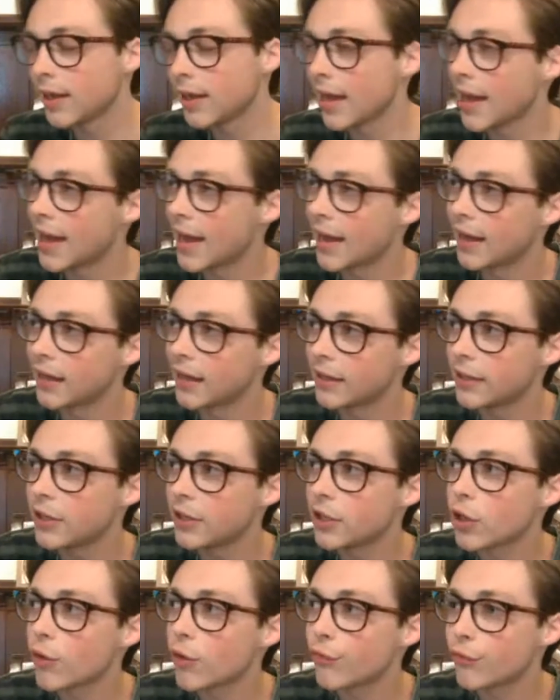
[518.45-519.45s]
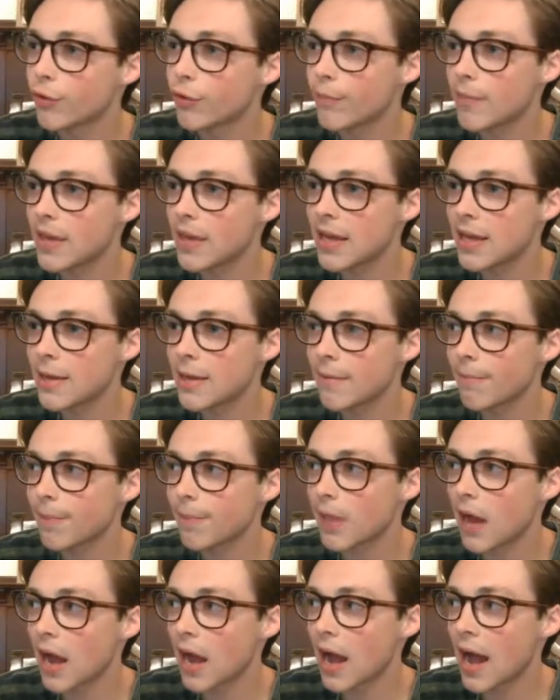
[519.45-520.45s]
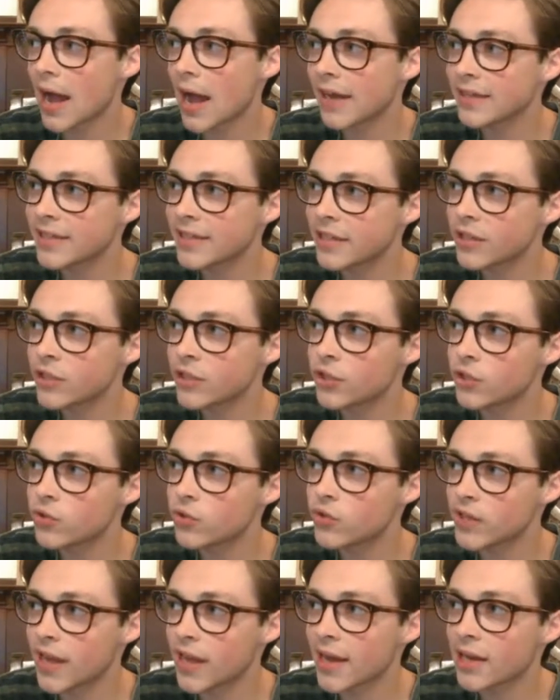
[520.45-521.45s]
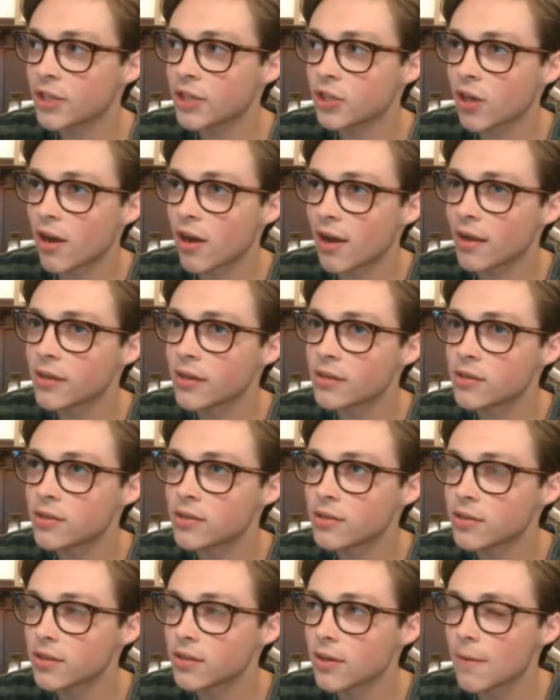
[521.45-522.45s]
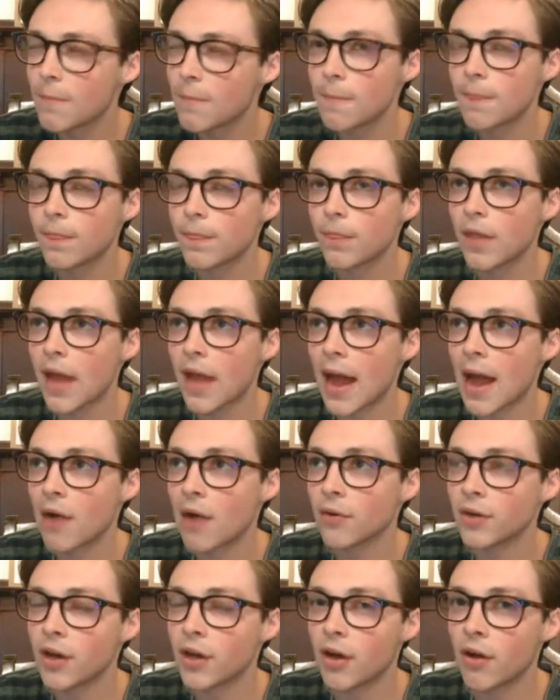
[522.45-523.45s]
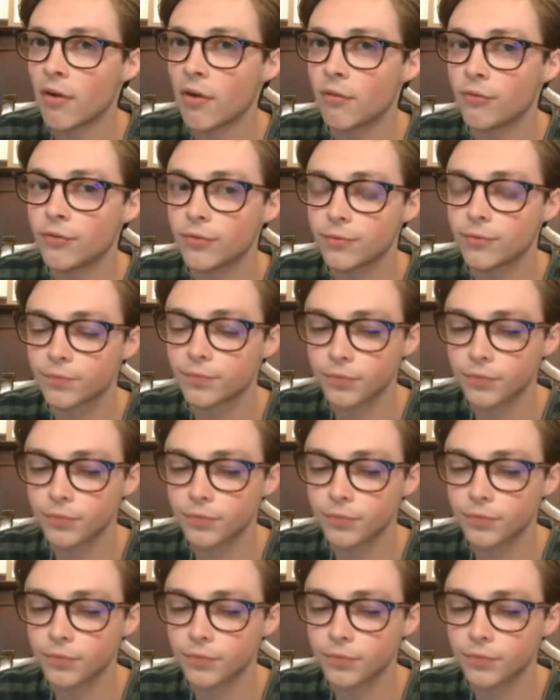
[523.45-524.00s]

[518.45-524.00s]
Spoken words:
And for me, I didn't do Santa Jaws out of